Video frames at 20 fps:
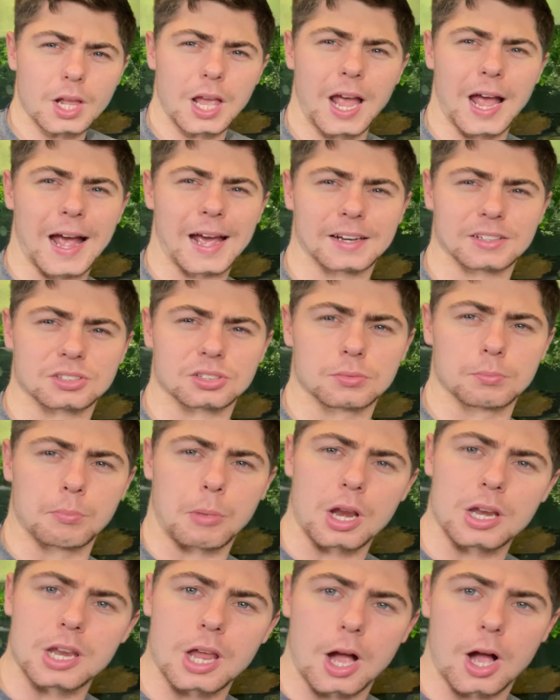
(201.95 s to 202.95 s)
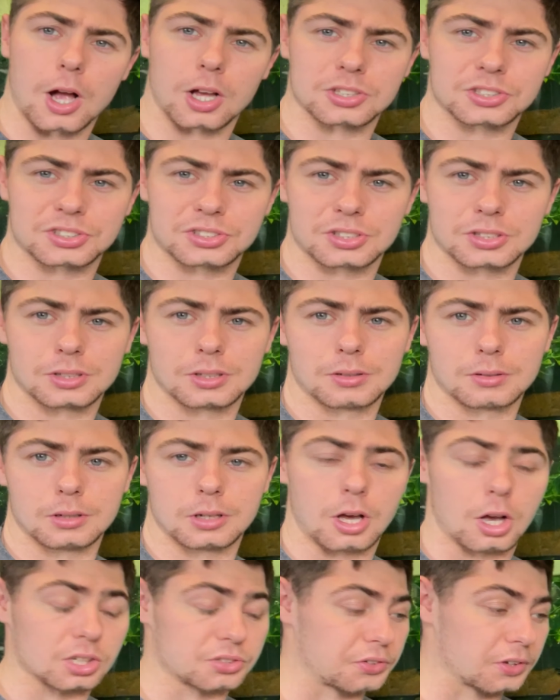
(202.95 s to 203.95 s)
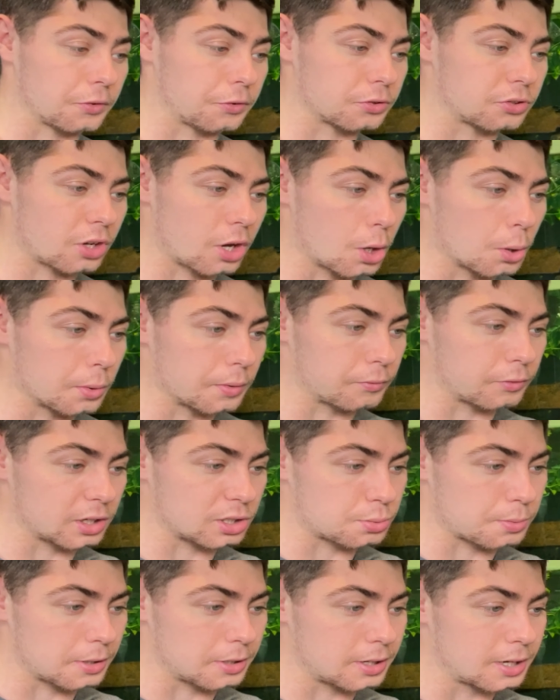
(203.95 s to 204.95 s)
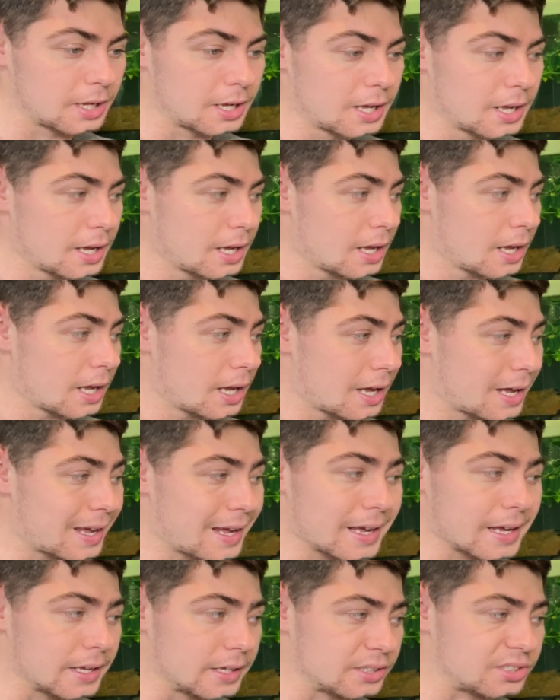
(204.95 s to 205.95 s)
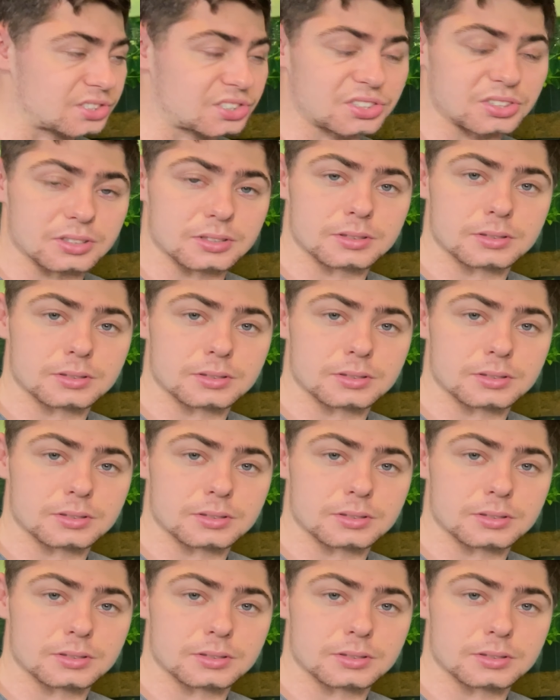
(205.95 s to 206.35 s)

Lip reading: And my last thing for turtle enrichment is